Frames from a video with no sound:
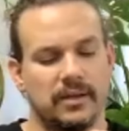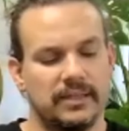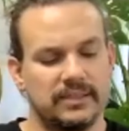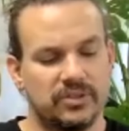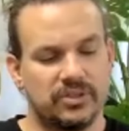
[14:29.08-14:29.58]

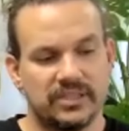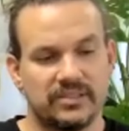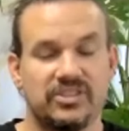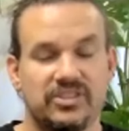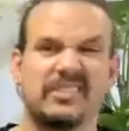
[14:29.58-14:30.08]
It's
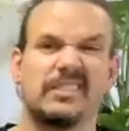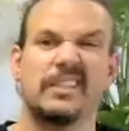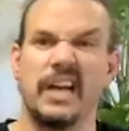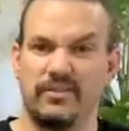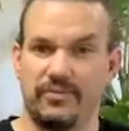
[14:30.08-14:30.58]
just
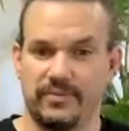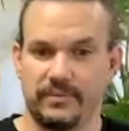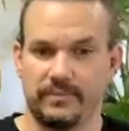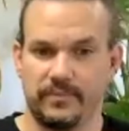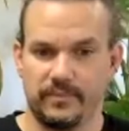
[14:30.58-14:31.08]
enough.
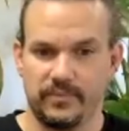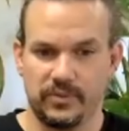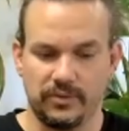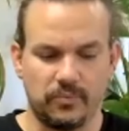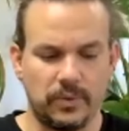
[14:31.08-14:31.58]

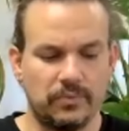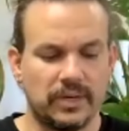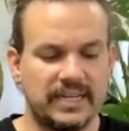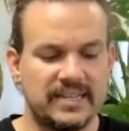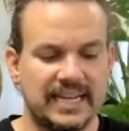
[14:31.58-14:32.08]
So if we
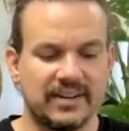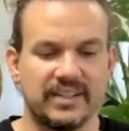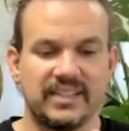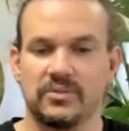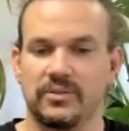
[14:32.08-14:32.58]
run into
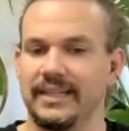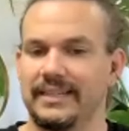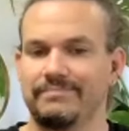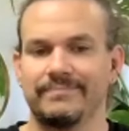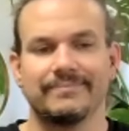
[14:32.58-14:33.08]
areas where you're like,
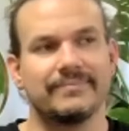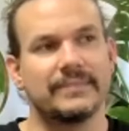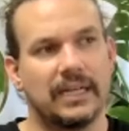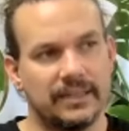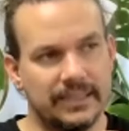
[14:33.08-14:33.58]

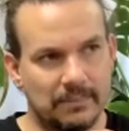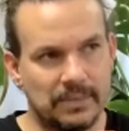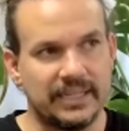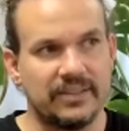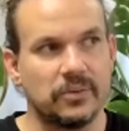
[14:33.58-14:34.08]
yep,
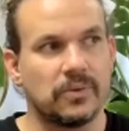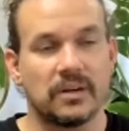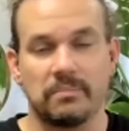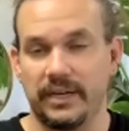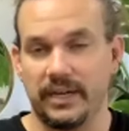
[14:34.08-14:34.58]
I need the
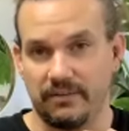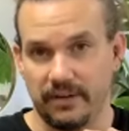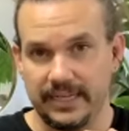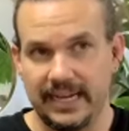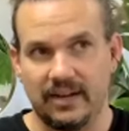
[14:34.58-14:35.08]
work, but not
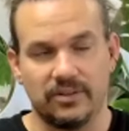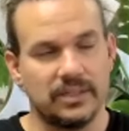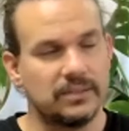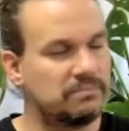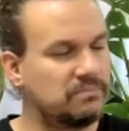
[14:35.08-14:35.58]
right now,
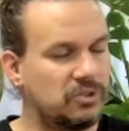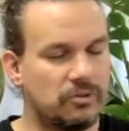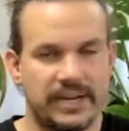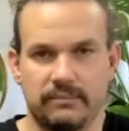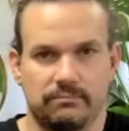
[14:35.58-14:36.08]

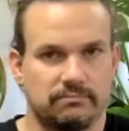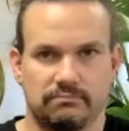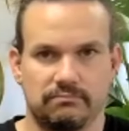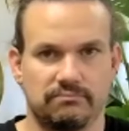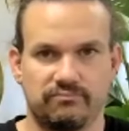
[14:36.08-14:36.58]
great.
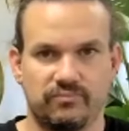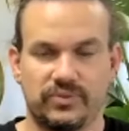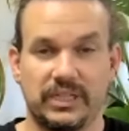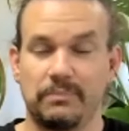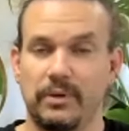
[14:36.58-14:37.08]

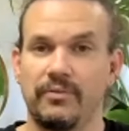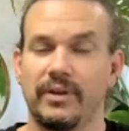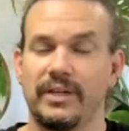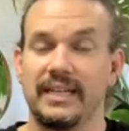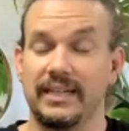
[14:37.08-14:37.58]
Skip over
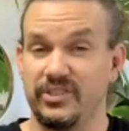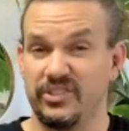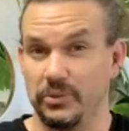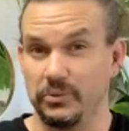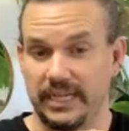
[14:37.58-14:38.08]
it and just
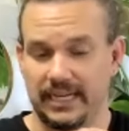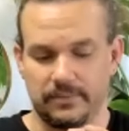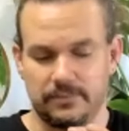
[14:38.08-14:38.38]
note that.